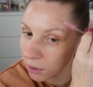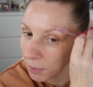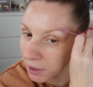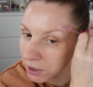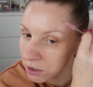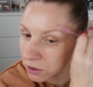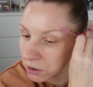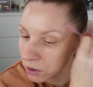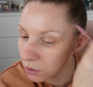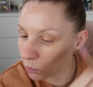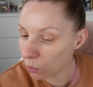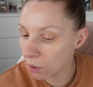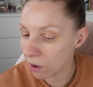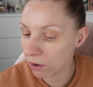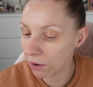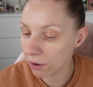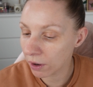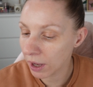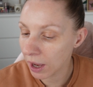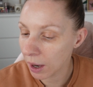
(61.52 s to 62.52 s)
I may just do one
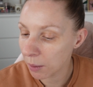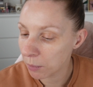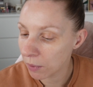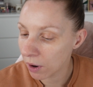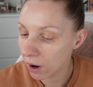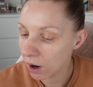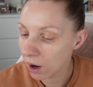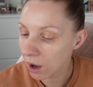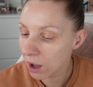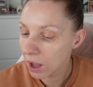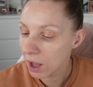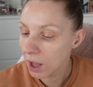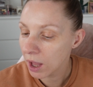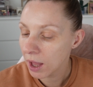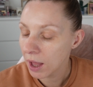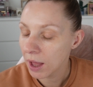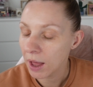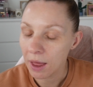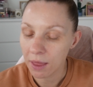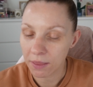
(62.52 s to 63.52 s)
on camera,
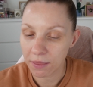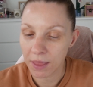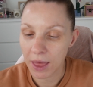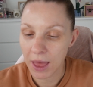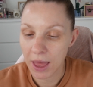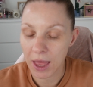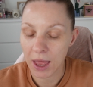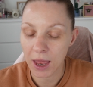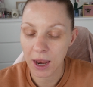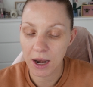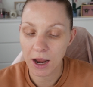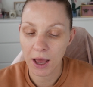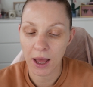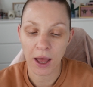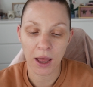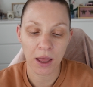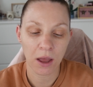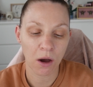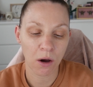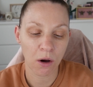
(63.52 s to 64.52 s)
and then
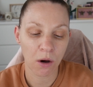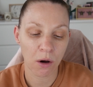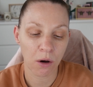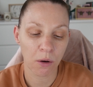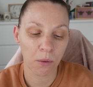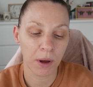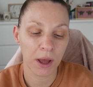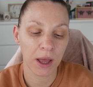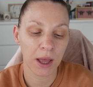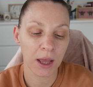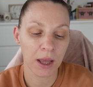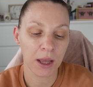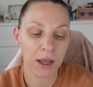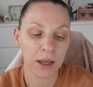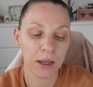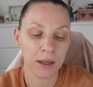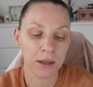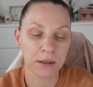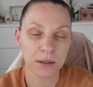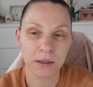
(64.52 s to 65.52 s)
I
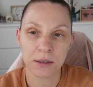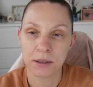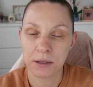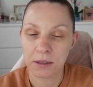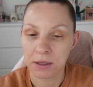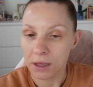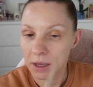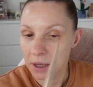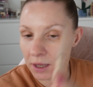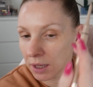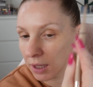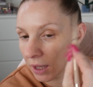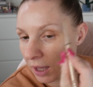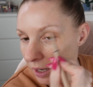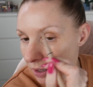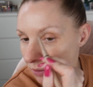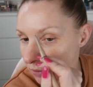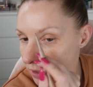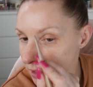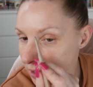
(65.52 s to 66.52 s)
always
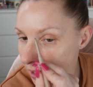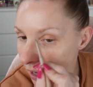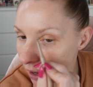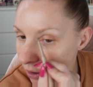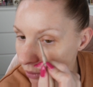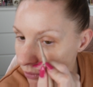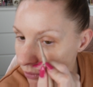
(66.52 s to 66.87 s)
kind of start